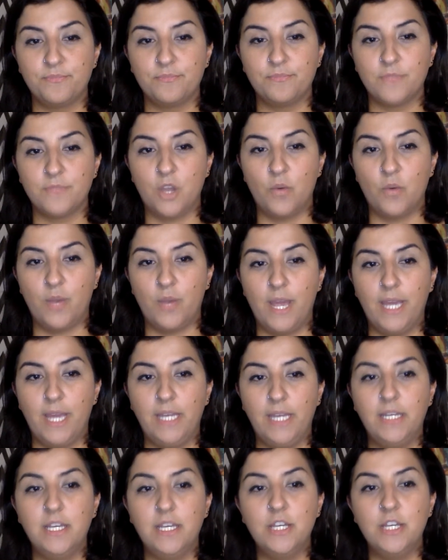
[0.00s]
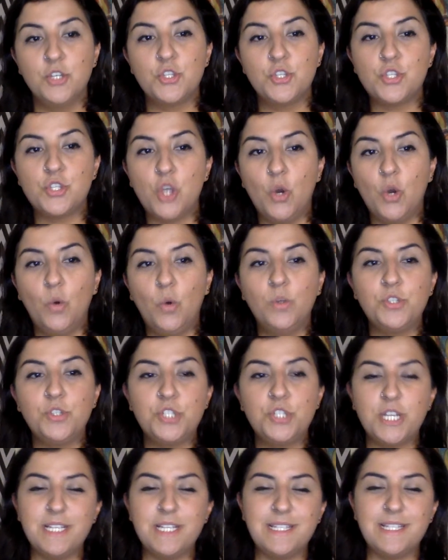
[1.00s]
Okay, so
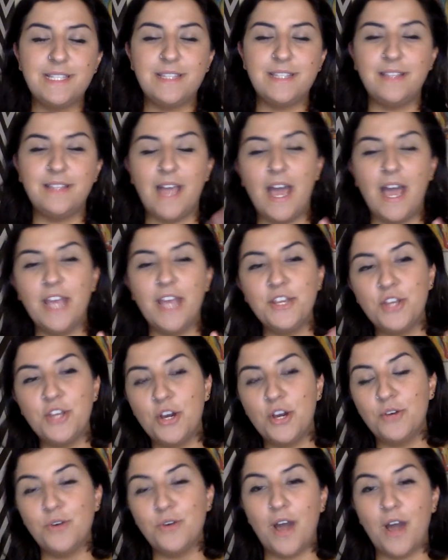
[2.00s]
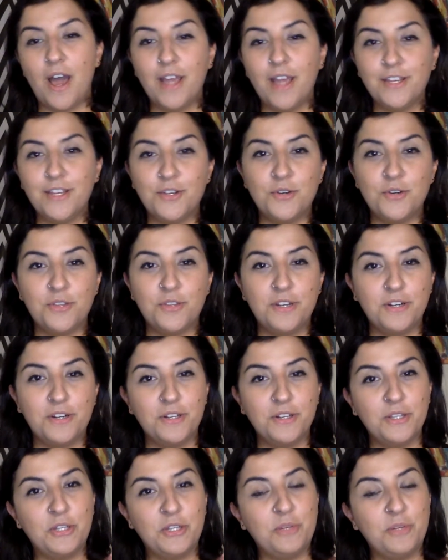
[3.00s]
just, I know they're
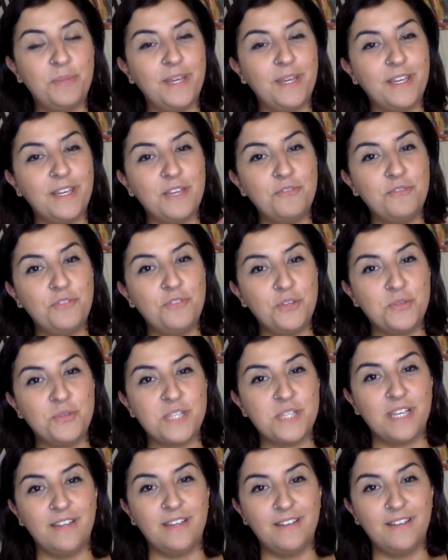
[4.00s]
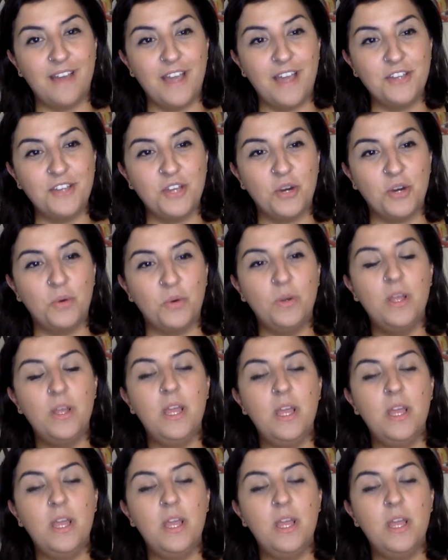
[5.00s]
a little bit confusing, I know,